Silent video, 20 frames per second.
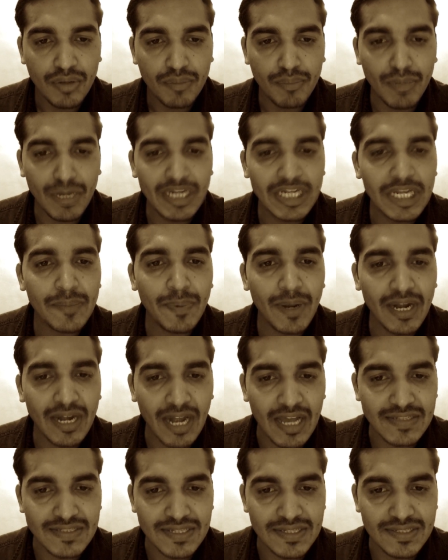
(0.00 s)
multiple
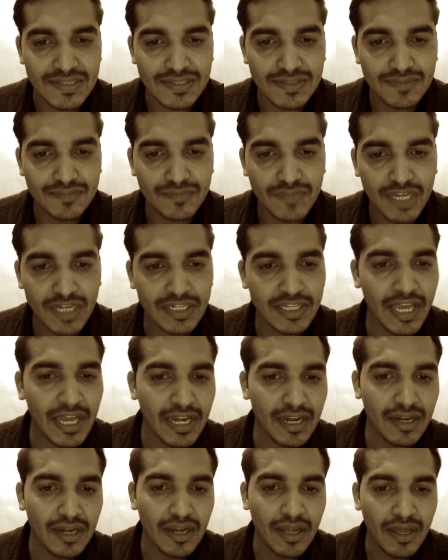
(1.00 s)
classes. It
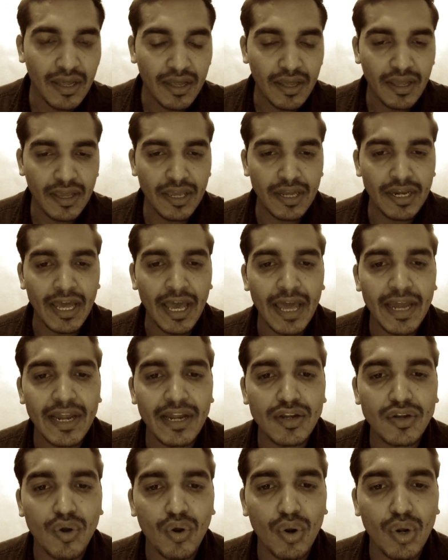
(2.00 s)
can
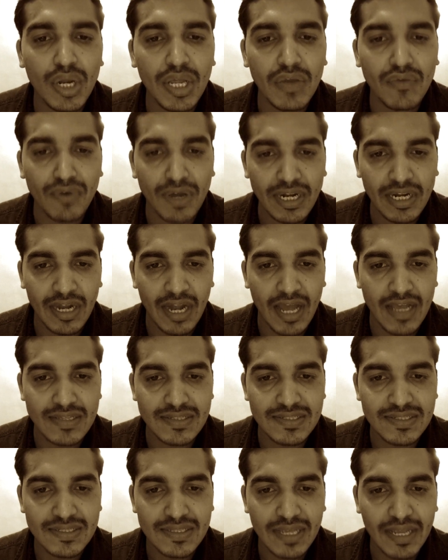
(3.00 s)
inherit only one
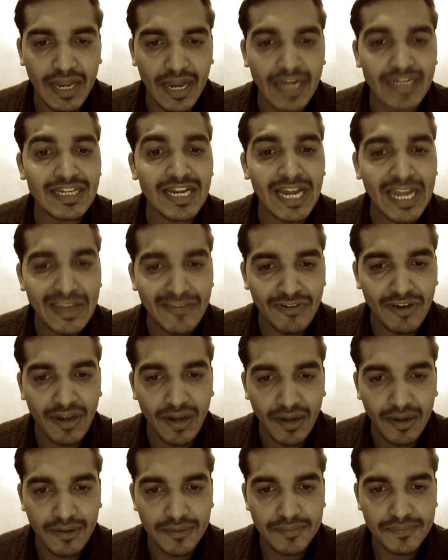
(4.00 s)
class at a level,
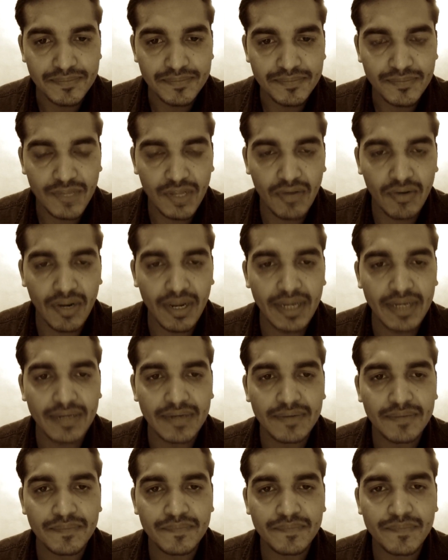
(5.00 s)
right?
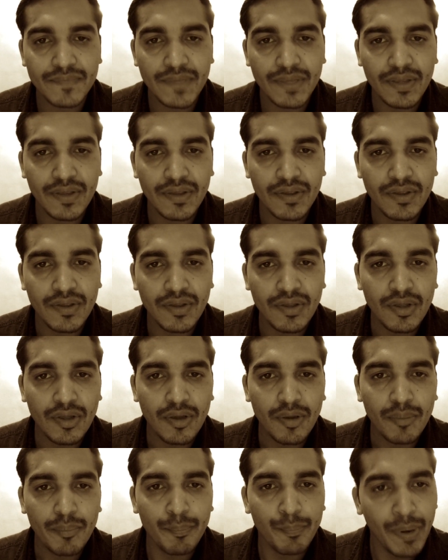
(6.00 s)

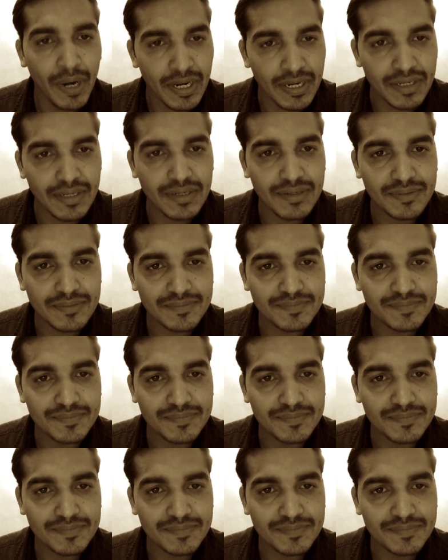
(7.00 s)
But